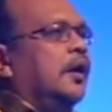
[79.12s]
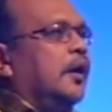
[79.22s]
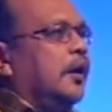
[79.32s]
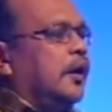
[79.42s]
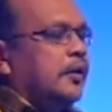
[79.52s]

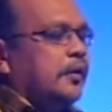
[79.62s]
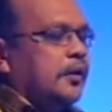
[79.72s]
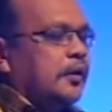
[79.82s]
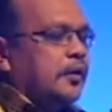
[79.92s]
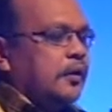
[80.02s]
and
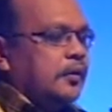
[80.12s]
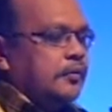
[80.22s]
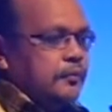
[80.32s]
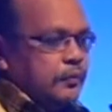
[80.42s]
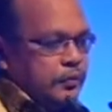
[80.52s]

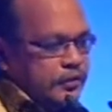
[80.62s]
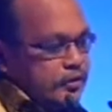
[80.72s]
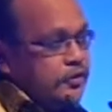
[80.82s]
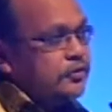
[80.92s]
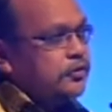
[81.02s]
within
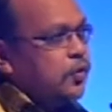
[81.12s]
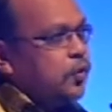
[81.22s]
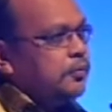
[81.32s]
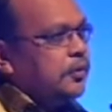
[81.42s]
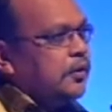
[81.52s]
this
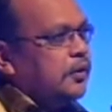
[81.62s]
scope,